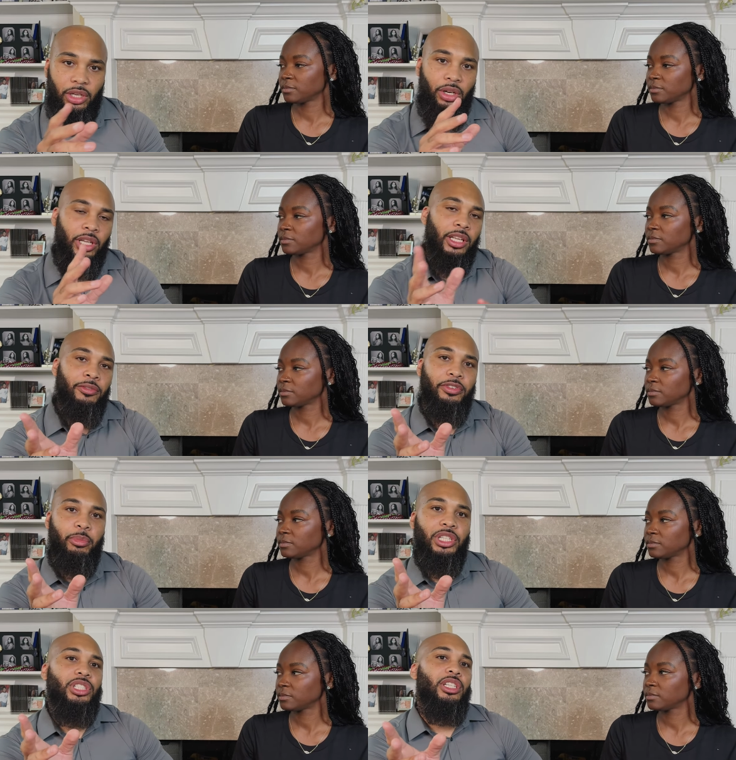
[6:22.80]
Speaker 1: all the
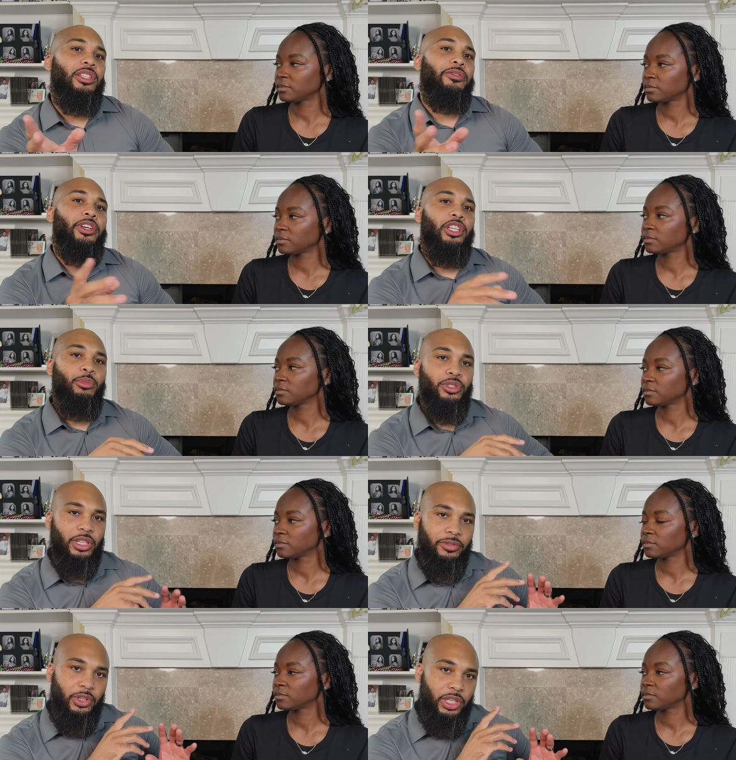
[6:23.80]
information is available. So
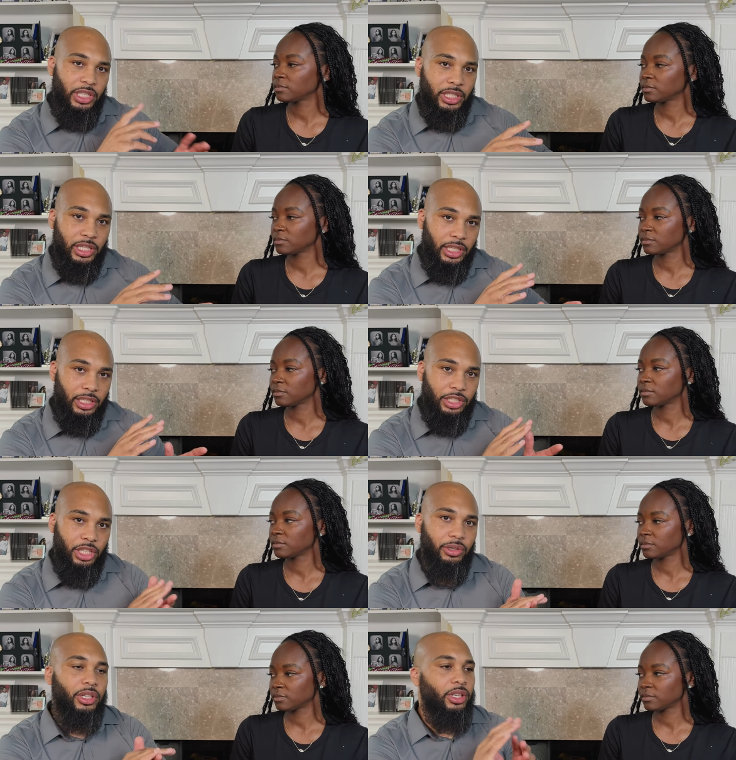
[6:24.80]
if you need to get to
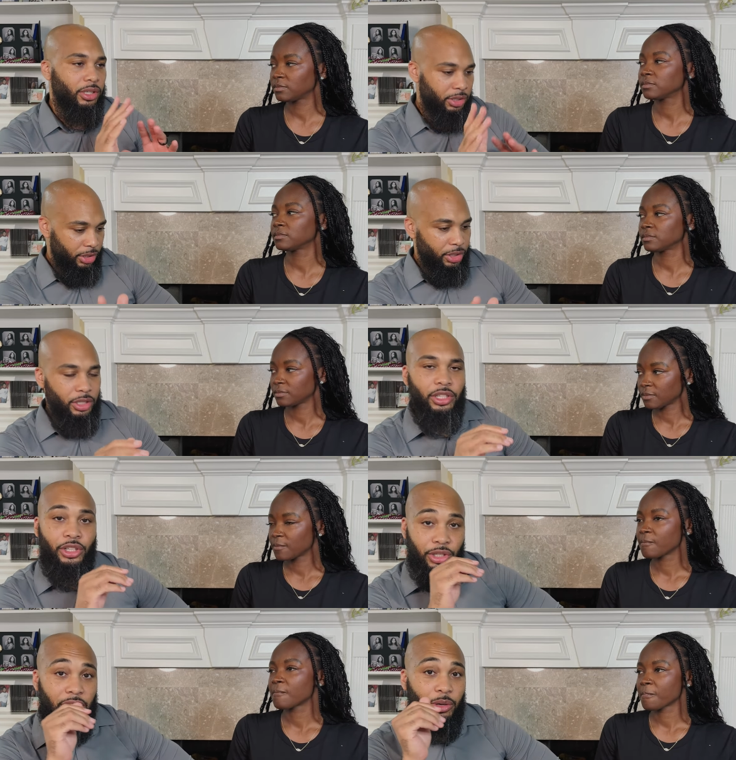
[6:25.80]
Gerica, you
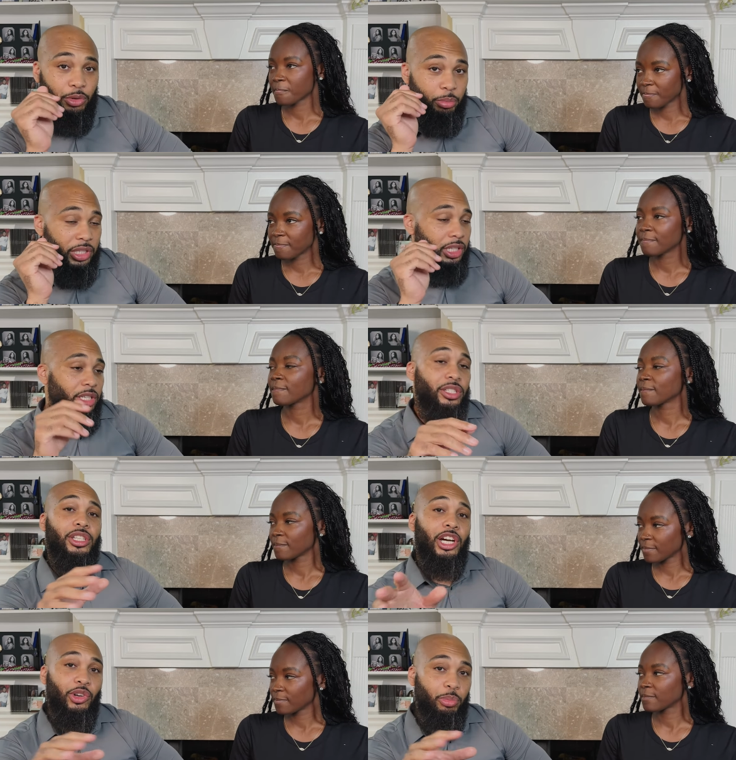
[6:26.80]
know, that will be there.
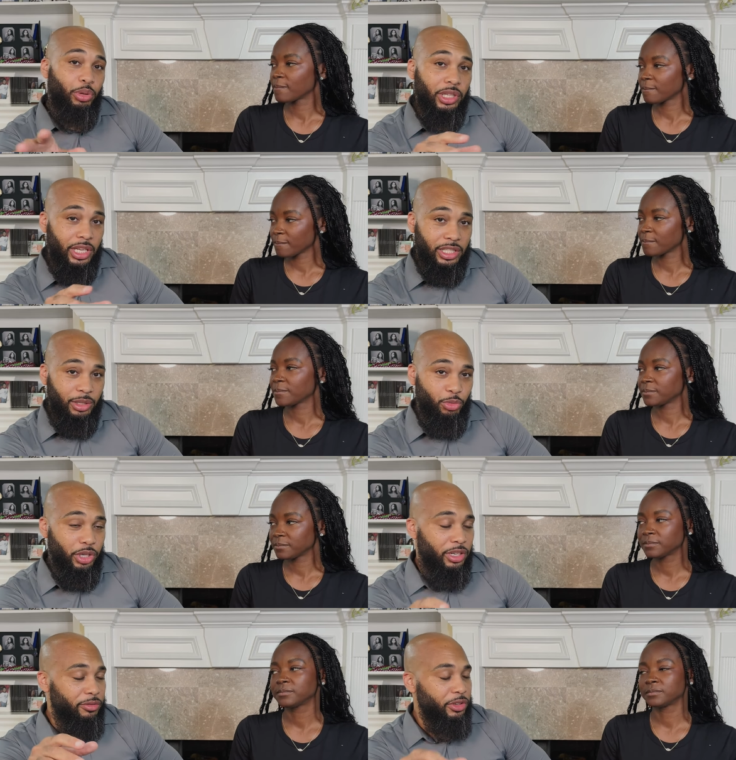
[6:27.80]
Star will put that somewhere
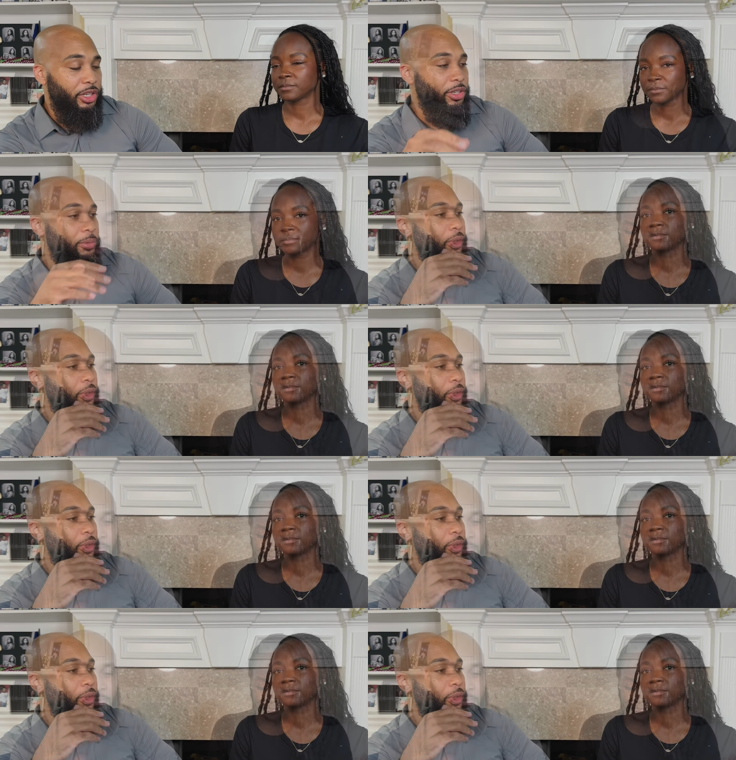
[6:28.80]
in the video.